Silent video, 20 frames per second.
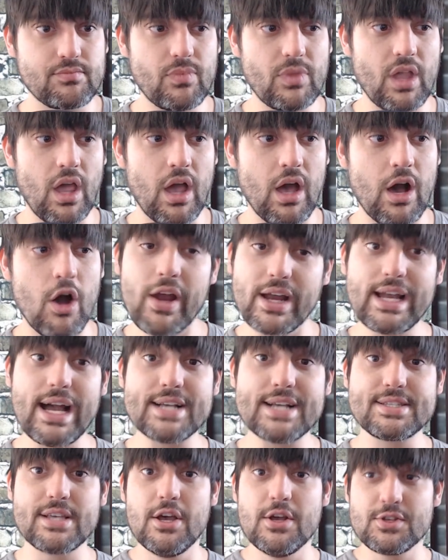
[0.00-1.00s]
All right,
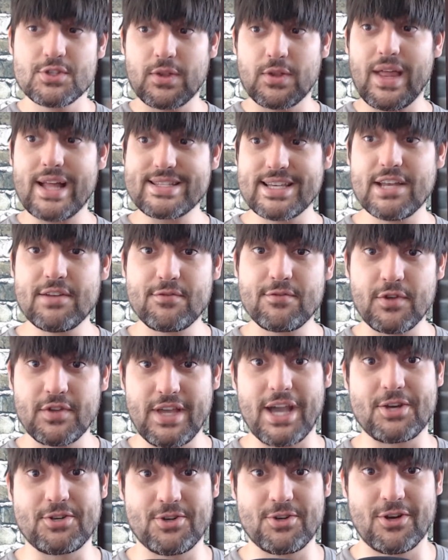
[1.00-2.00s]
guys, so that's it for
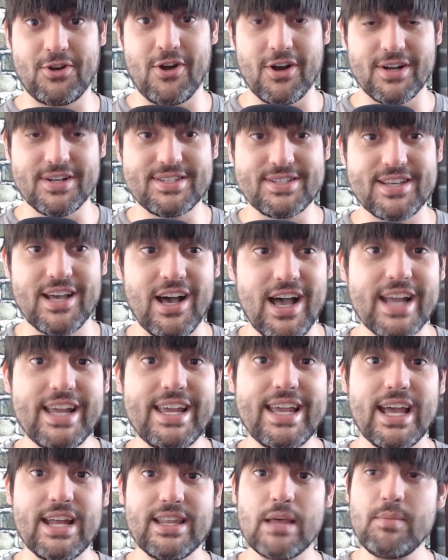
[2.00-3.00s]
the extra cards.
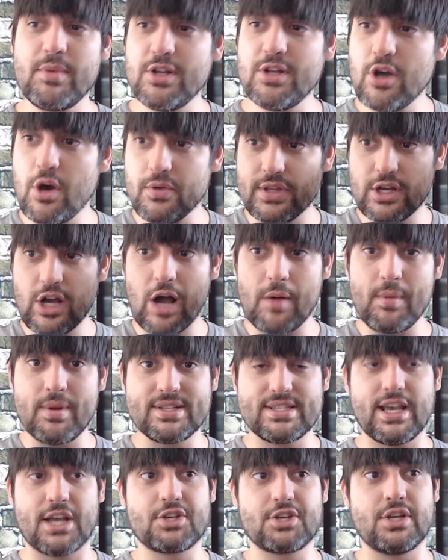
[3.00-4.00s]
Again, let me know in the
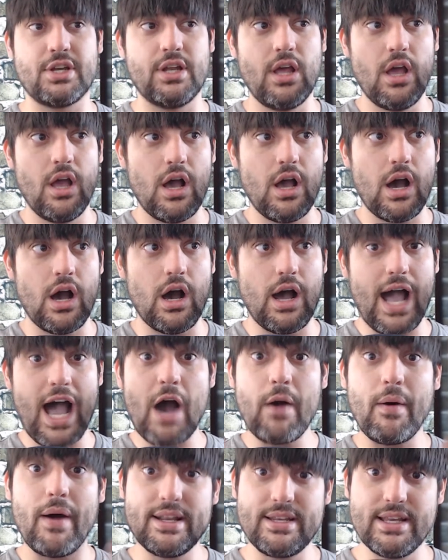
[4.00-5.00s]
comment section
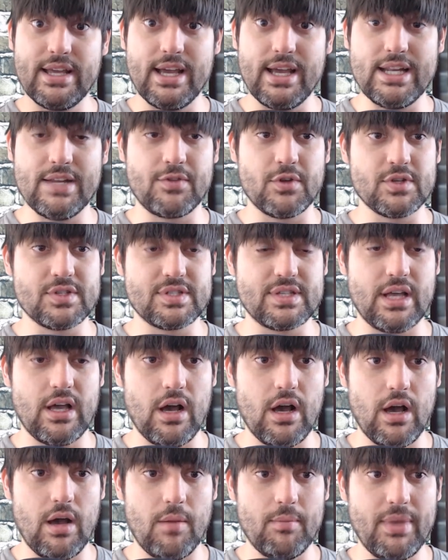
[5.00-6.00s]
how I did. If there's
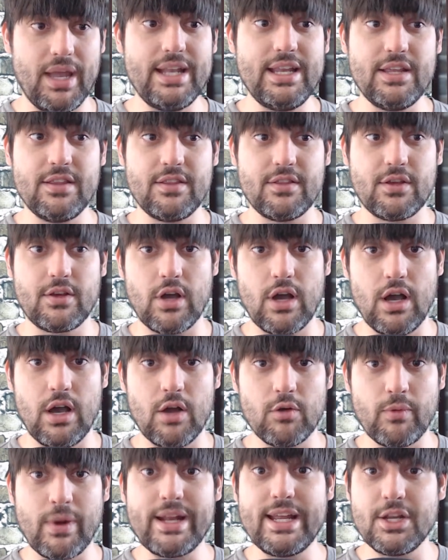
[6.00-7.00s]
any
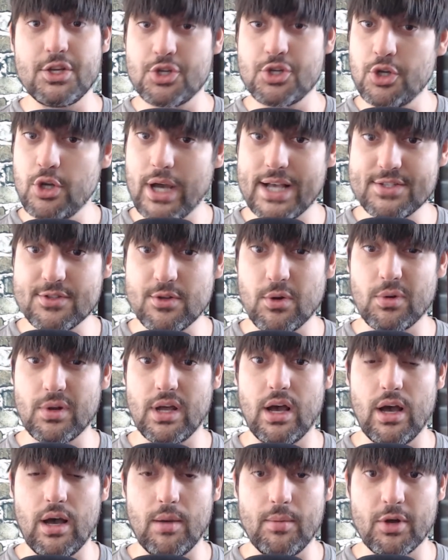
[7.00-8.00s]
ratings you guys don't
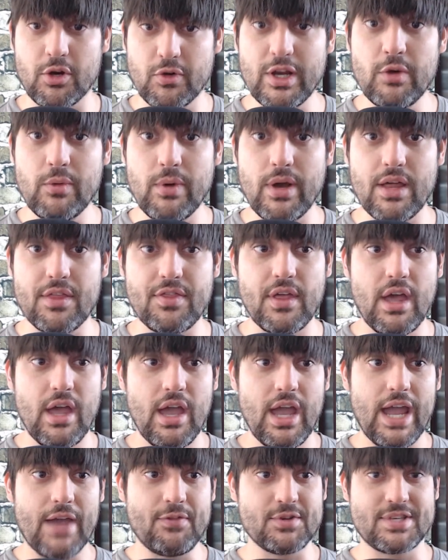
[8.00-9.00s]
agree with,
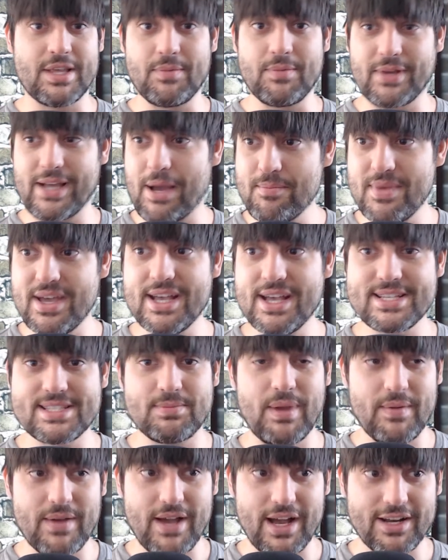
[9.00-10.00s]
if there's something I
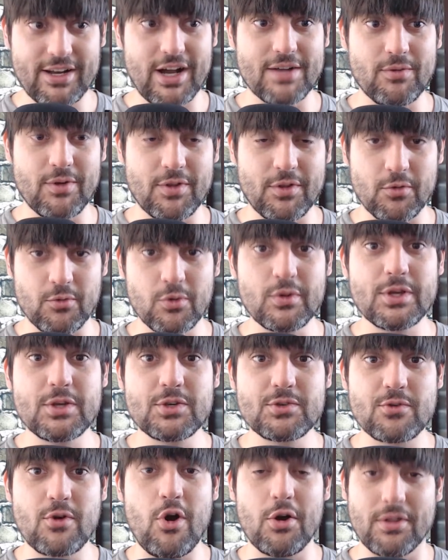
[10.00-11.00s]
missed, maybe I got one of the
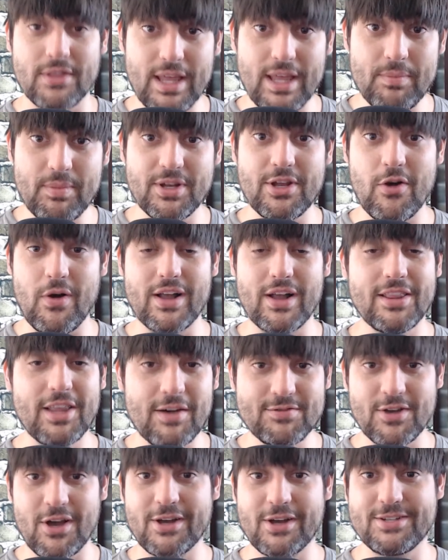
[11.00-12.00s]
rulings wrong, let me know. I
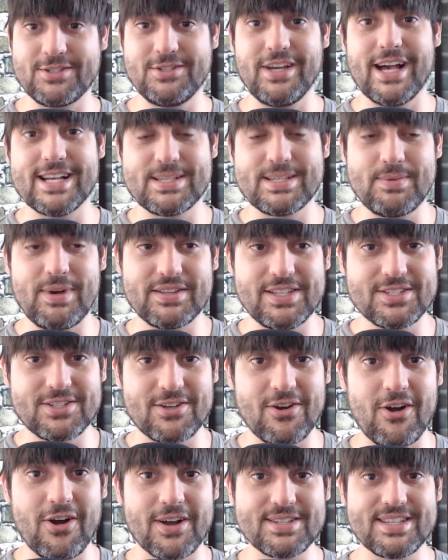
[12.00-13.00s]
love talking to you guys about these
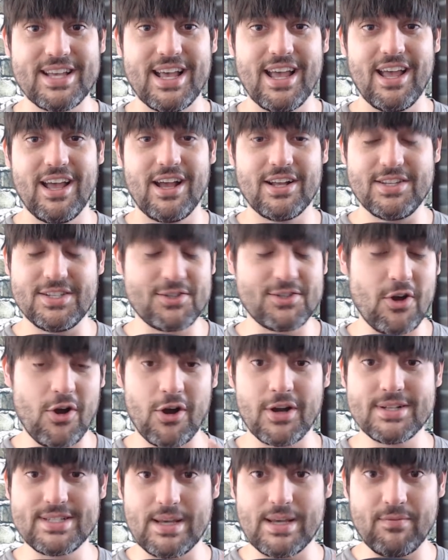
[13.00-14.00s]
cards.
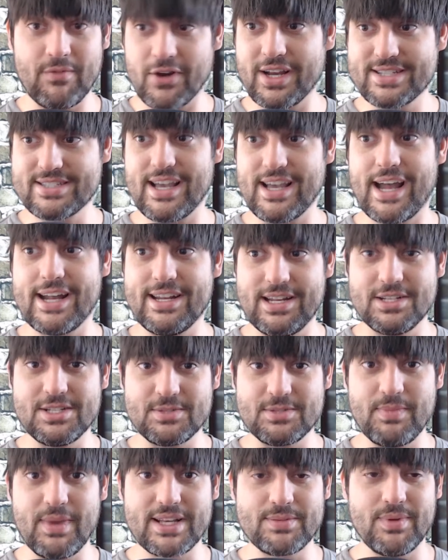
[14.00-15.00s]
I'm very excited. It
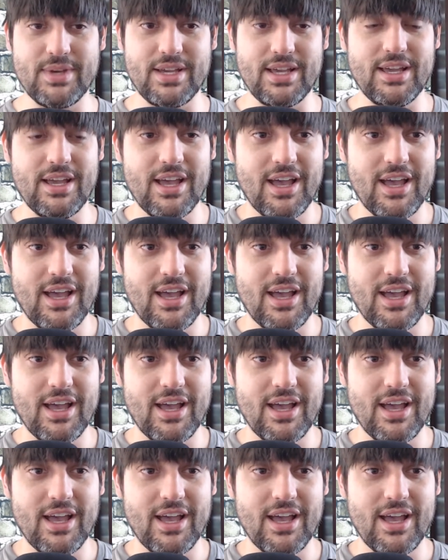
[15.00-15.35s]
just makes me